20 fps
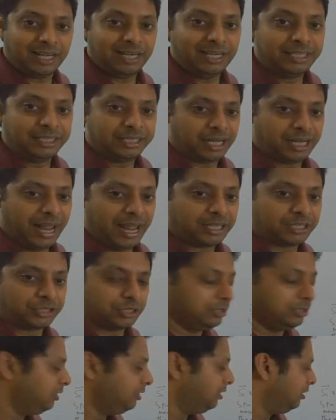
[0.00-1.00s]

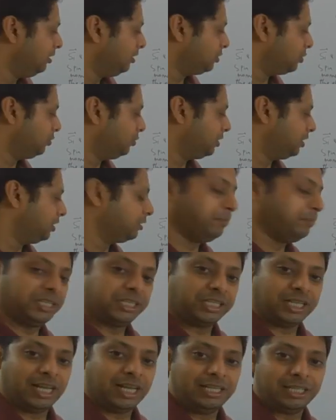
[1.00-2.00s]
interaction. So which is
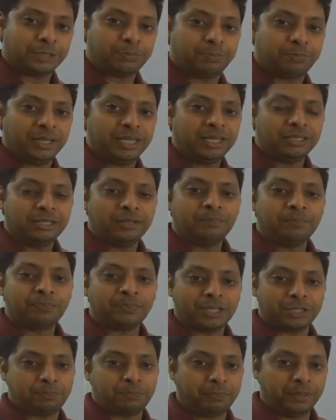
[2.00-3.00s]
basically a spin
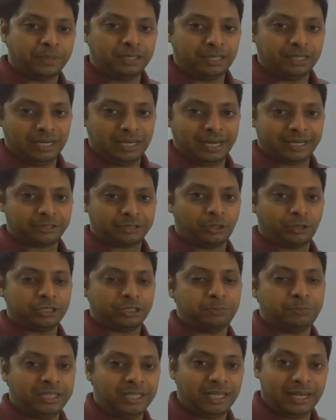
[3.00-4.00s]
electron
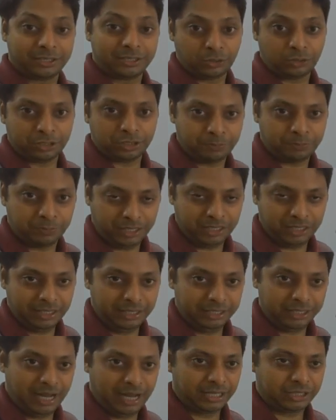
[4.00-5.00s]
spin
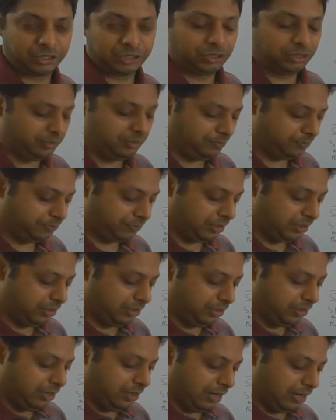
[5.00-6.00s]
interaction,
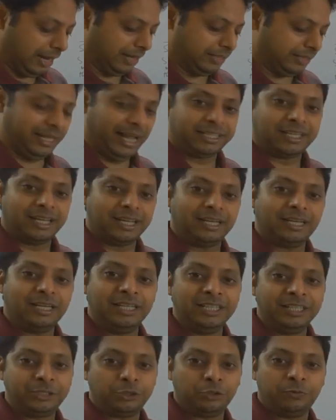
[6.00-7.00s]
and that can
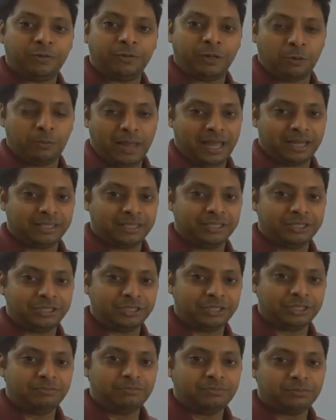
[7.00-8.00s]
lead to
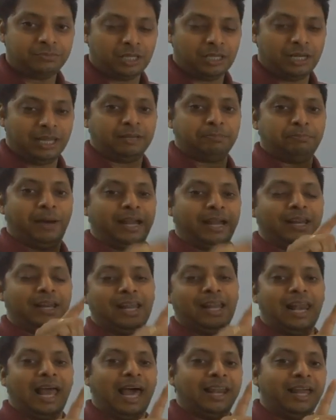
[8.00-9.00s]
ferromagnetism like
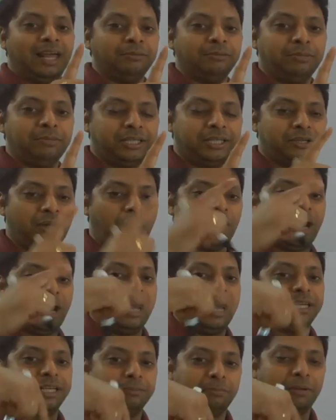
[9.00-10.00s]
parallel alignment or
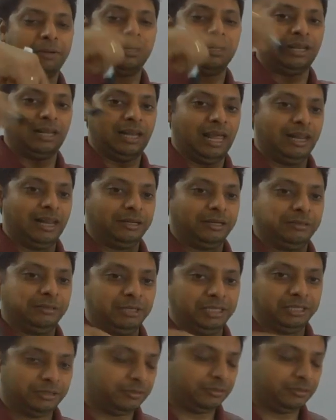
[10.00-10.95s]
anti-parallel alignment.